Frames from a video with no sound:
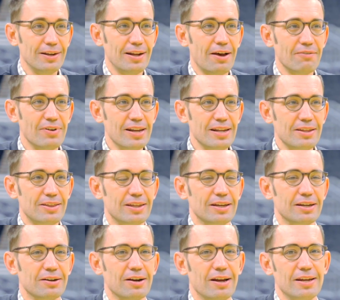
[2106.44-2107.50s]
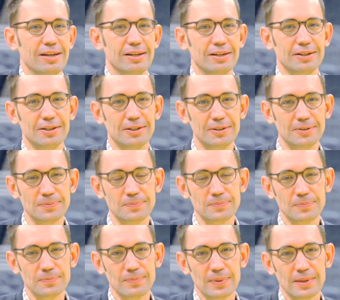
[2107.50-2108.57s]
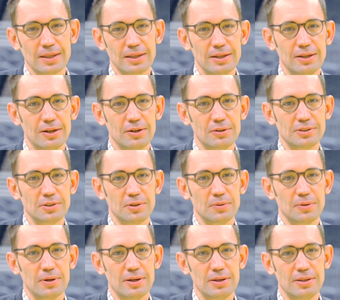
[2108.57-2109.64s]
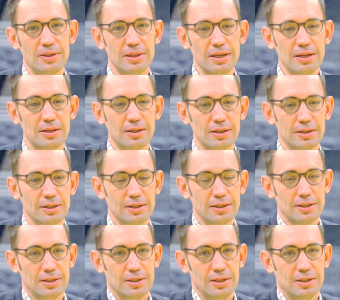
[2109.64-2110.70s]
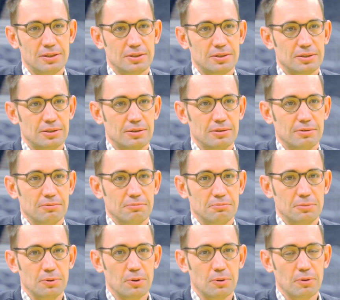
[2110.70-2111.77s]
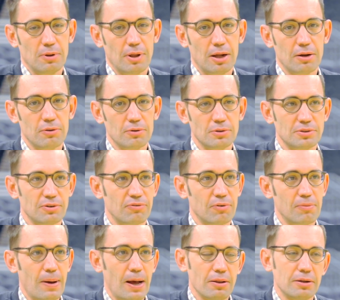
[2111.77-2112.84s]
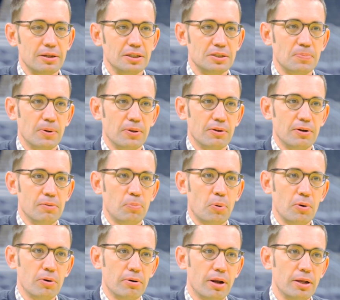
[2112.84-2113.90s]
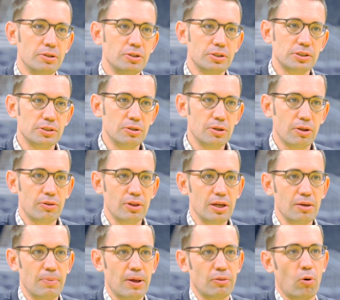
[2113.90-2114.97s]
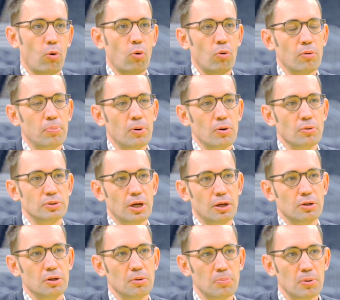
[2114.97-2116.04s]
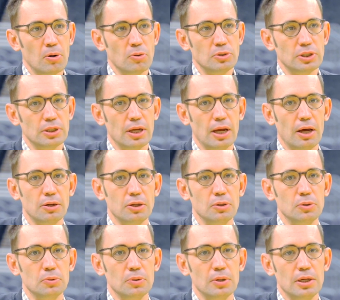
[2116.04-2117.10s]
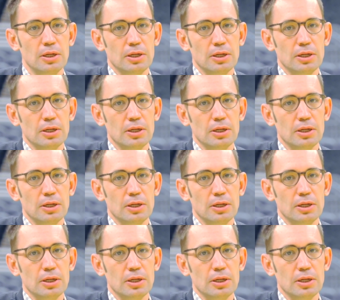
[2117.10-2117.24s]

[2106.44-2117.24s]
could have anything, right? Um, you know, so I think it's, you know, a lot of those are formalities, but they're important, right? Just you gotta yeah. think about the whole approach. How do you approach it? How do you, you